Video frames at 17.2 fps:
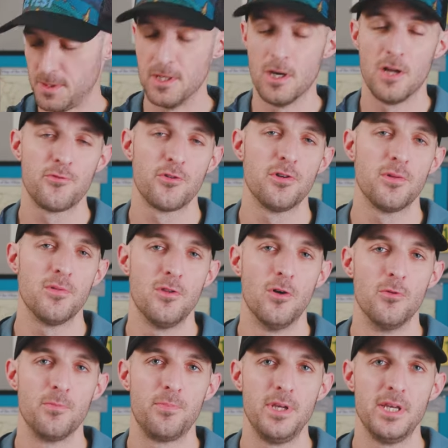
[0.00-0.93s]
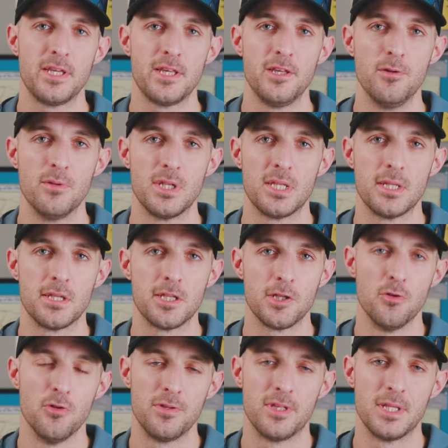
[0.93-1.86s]
The Altra Lone Peak uses a
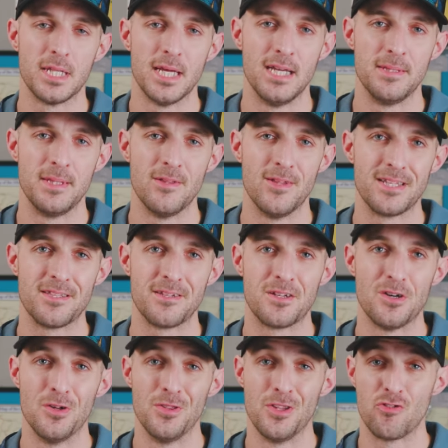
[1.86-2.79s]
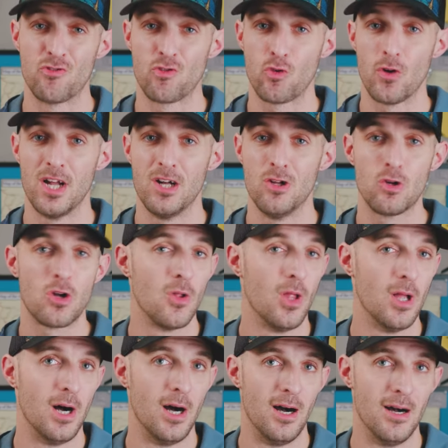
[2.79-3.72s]
sole design they like to call the Trail
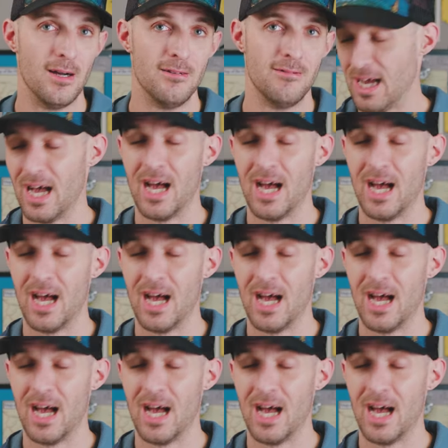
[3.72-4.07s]
Claw.